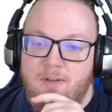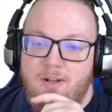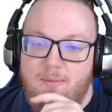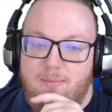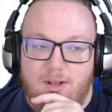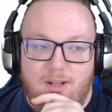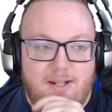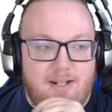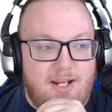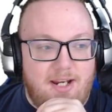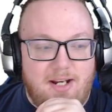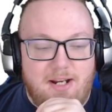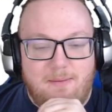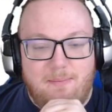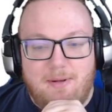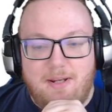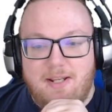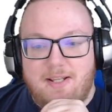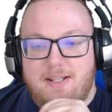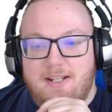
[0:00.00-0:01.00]
playing A D
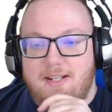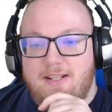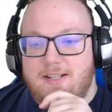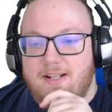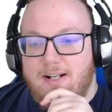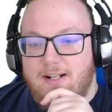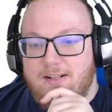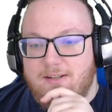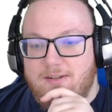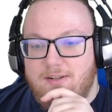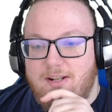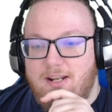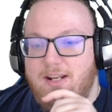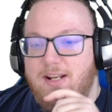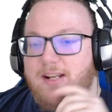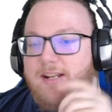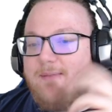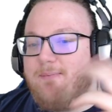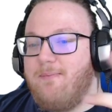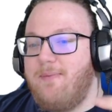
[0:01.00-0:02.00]
P
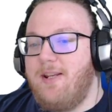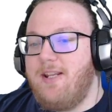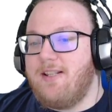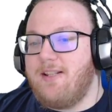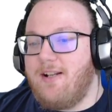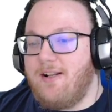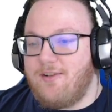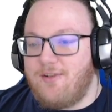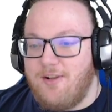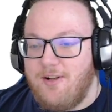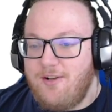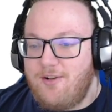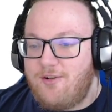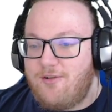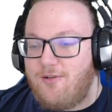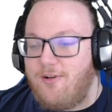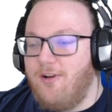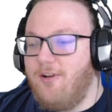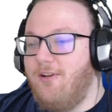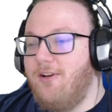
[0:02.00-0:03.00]
Zacian is
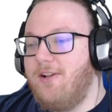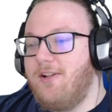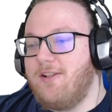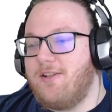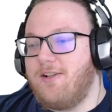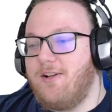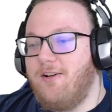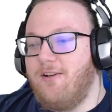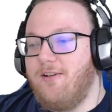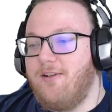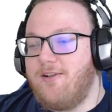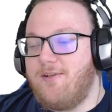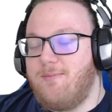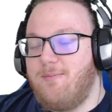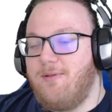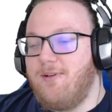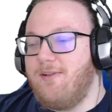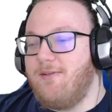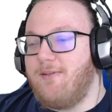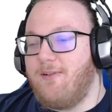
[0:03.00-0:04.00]
strongly
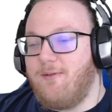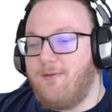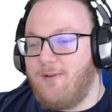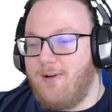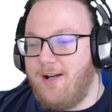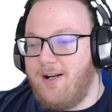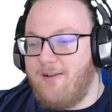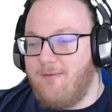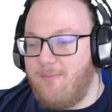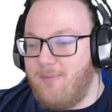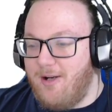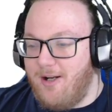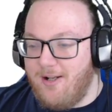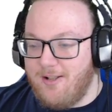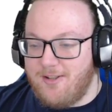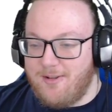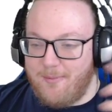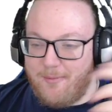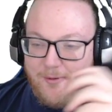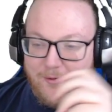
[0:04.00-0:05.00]
discouraged, please refrain if
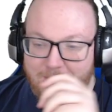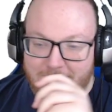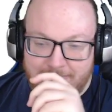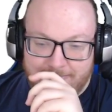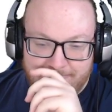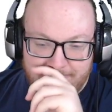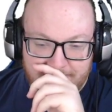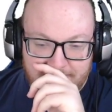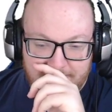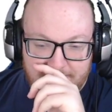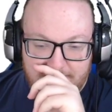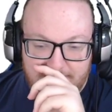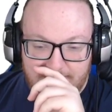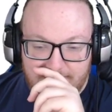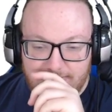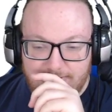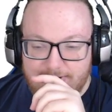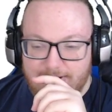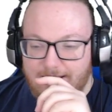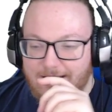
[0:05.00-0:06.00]
possible.
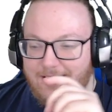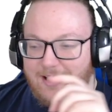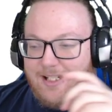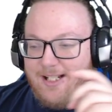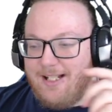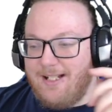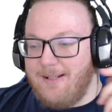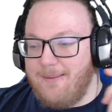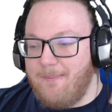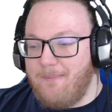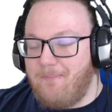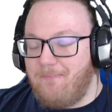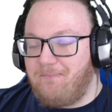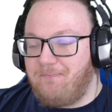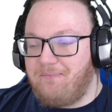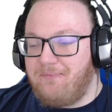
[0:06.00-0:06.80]
And then,